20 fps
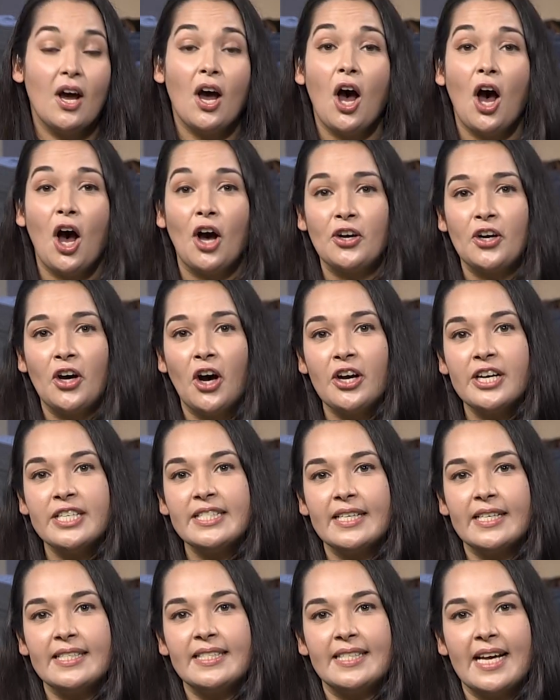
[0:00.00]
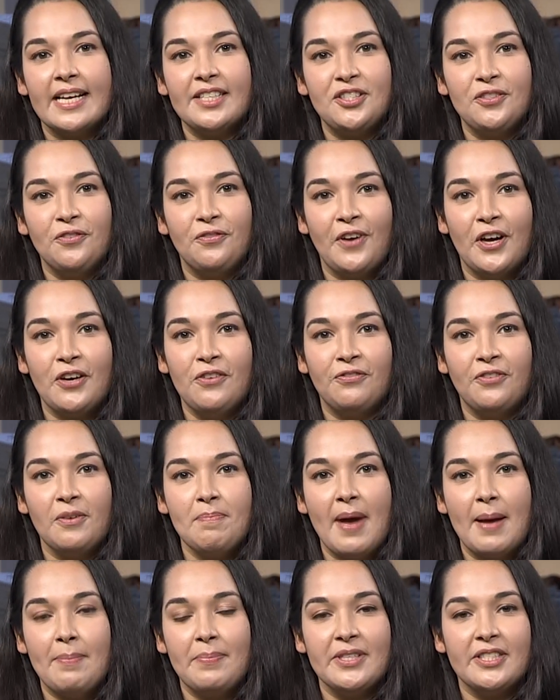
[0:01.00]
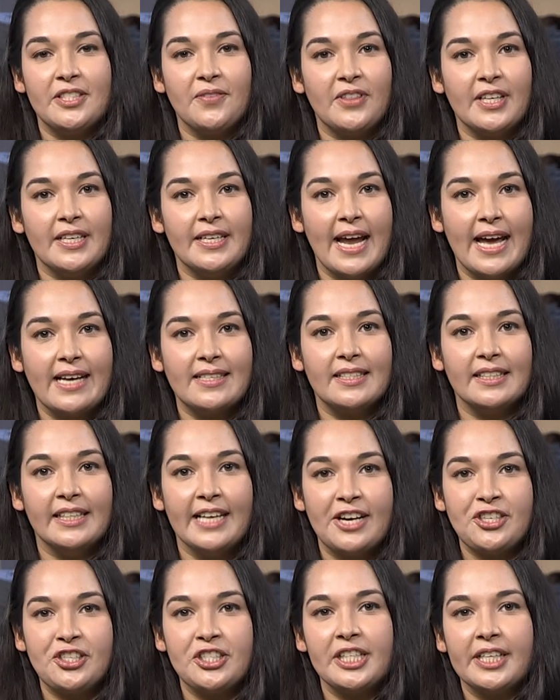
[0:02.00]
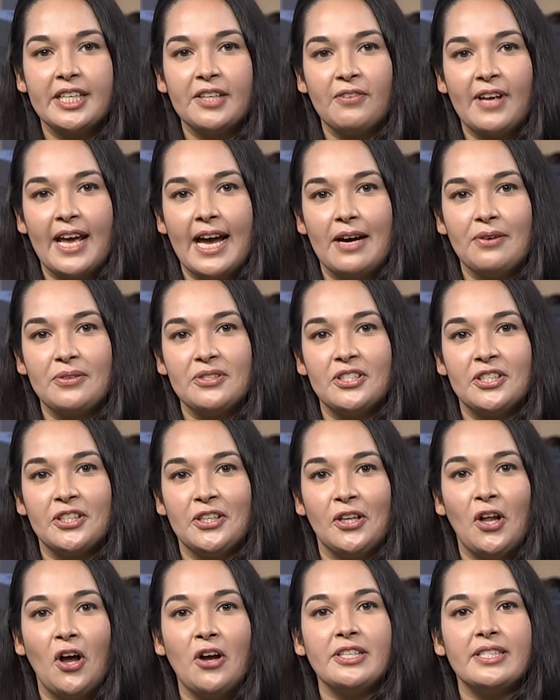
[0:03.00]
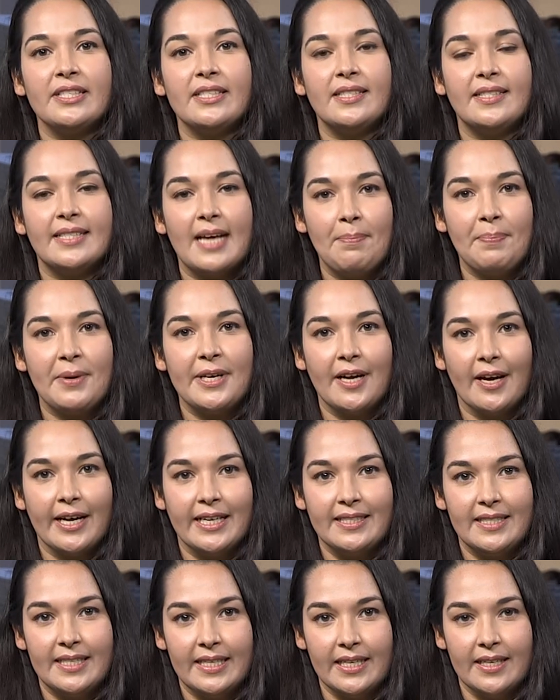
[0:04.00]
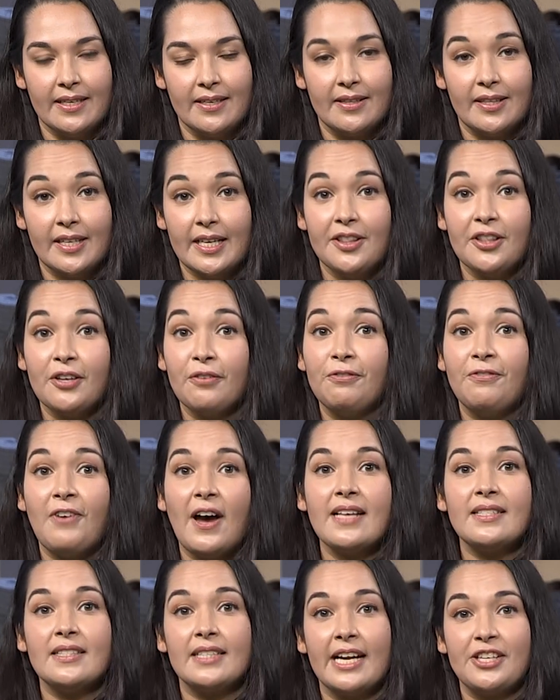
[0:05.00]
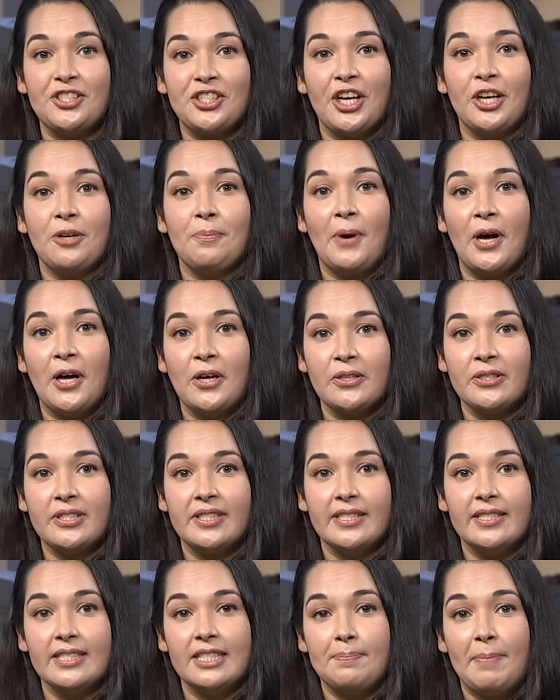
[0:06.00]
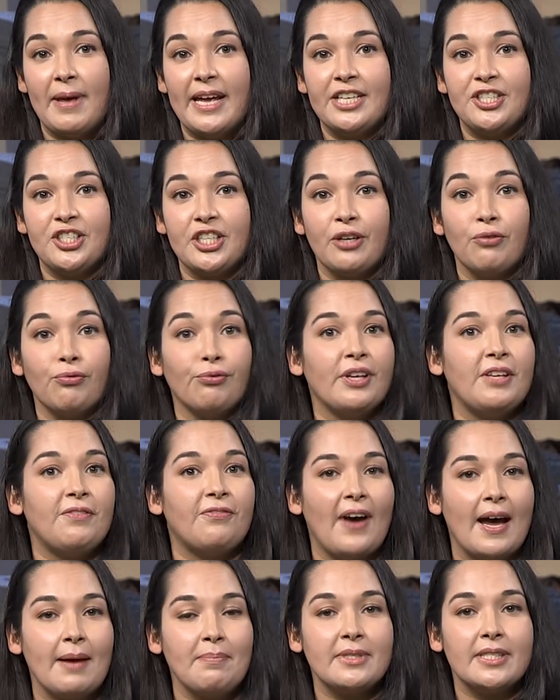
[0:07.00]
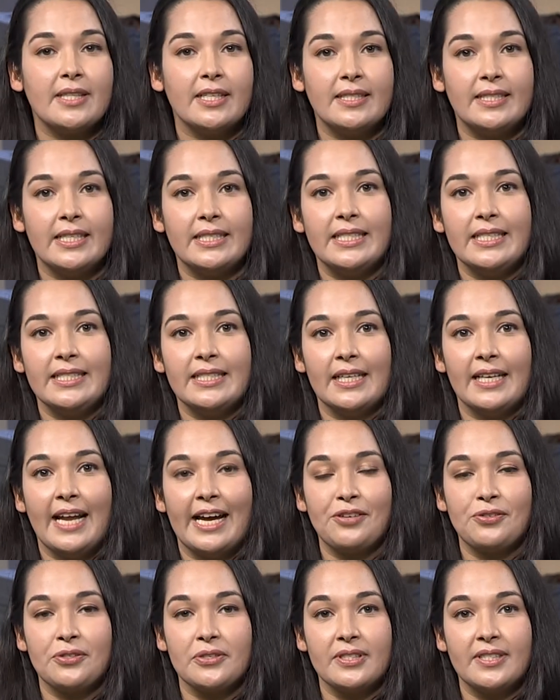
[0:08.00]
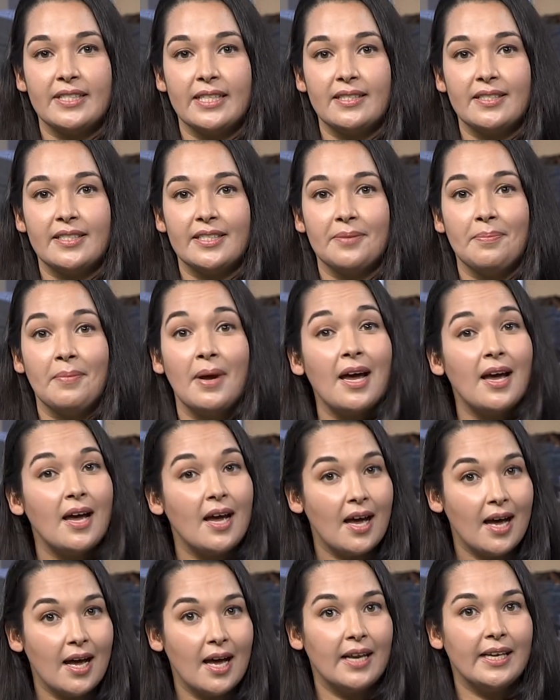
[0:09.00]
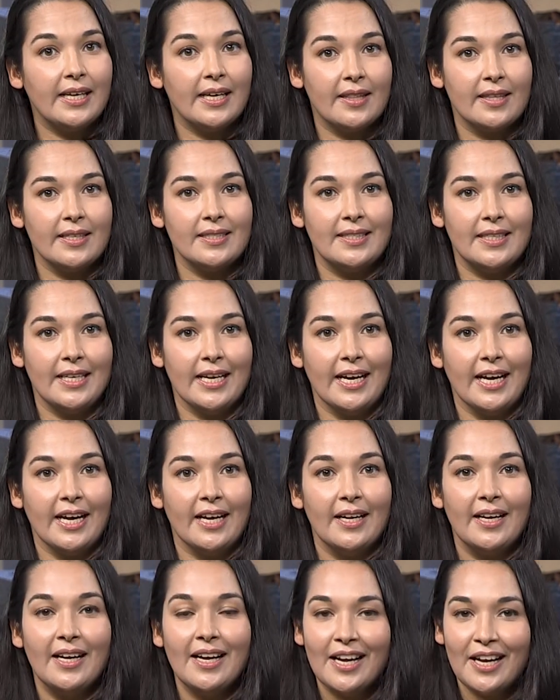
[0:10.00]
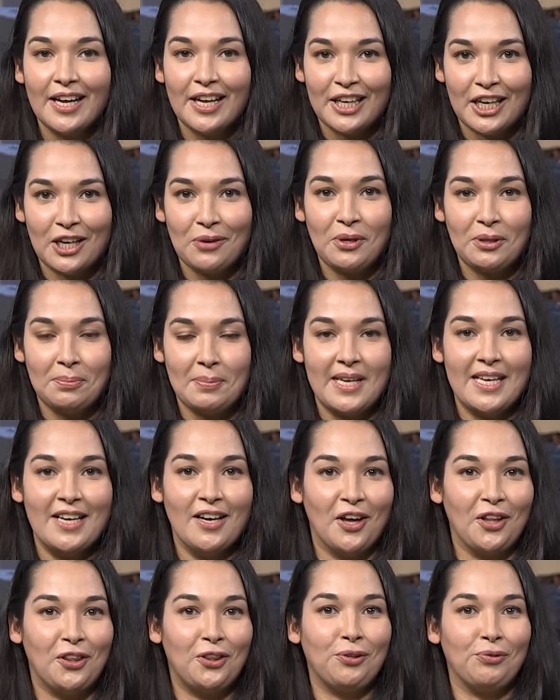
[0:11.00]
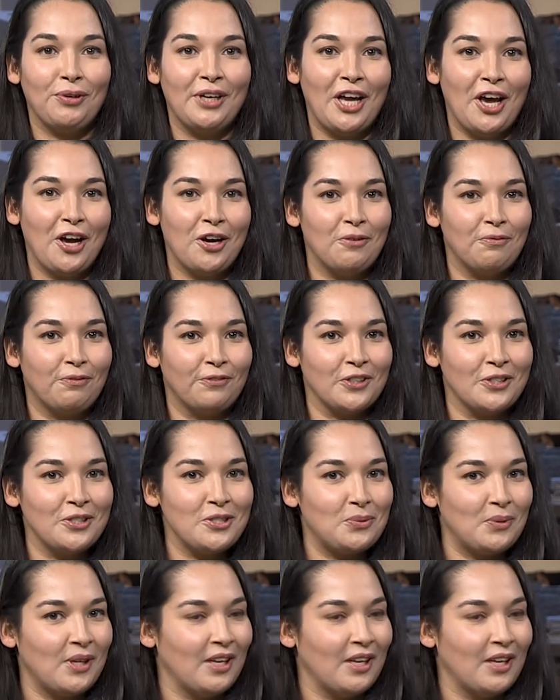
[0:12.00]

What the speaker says: Hongkongers are set to vote for members of the next Legislative Council on December 19th, in the first Legco poll since Beijing revamped the city's electoral system earlier this year. Here with me are three hopefuls.